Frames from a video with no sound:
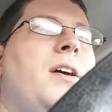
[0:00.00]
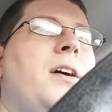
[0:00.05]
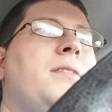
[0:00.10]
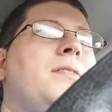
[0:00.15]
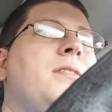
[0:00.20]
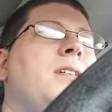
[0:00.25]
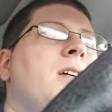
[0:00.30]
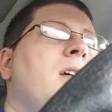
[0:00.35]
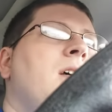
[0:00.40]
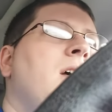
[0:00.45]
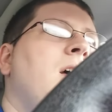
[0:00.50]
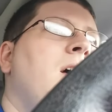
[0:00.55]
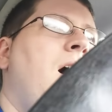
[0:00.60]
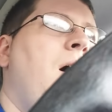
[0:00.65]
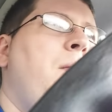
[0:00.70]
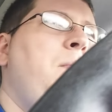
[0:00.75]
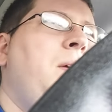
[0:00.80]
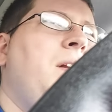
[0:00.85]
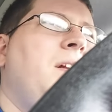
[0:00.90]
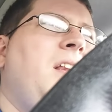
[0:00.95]
because,
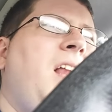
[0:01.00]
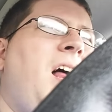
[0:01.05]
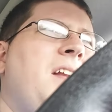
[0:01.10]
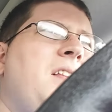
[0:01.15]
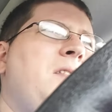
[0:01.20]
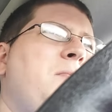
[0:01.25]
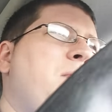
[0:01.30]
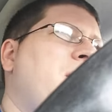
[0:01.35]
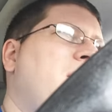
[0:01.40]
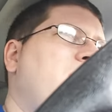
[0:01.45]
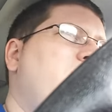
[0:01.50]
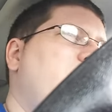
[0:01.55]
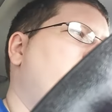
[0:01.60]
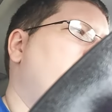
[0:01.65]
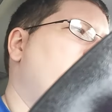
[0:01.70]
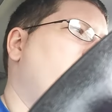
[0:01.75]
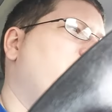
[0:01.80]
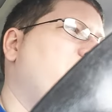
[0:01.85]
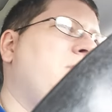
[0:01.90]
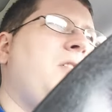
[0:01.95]
I mean, a lot of the big
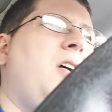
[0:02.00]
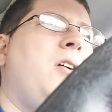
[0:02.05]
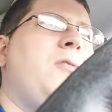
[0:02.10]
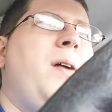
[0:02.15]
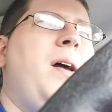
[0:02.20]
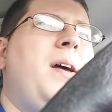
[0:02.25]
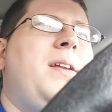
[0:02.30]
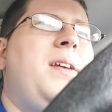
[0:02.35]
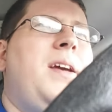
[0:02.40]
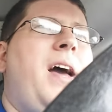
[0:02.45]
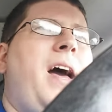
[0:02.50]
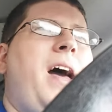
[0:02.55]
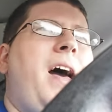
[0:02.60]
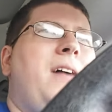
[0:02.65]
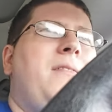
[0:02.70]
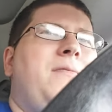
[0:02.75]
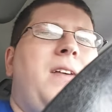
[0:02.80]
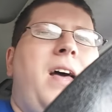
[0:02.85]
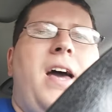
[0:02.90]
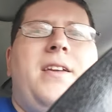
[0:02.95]
YouTubers already
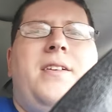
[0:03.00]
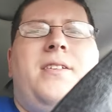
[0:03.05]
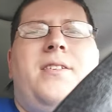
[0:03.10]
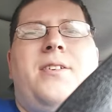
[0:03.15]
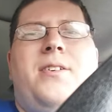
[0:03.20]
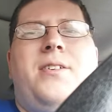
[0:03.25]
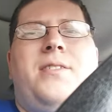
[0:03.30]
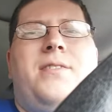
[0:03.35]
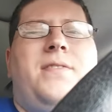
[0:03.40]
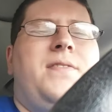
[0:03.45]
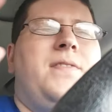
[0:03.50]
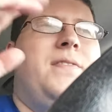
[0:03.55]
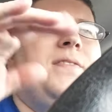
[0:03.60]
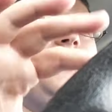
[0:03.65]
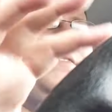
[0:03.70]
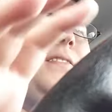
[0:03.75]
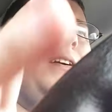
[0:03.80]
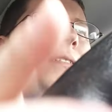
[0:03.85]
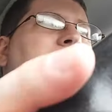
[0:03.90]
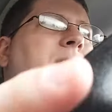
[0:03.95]
have editors and
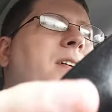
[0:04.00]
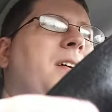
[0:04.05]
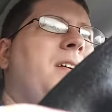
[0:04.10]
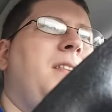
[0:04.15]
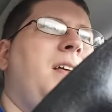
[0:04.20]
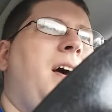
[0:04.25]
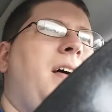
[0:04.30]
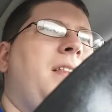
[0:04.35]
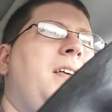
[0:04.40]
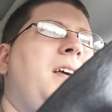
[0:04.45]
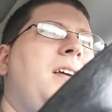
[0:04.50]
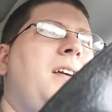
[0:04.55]
stuff like that.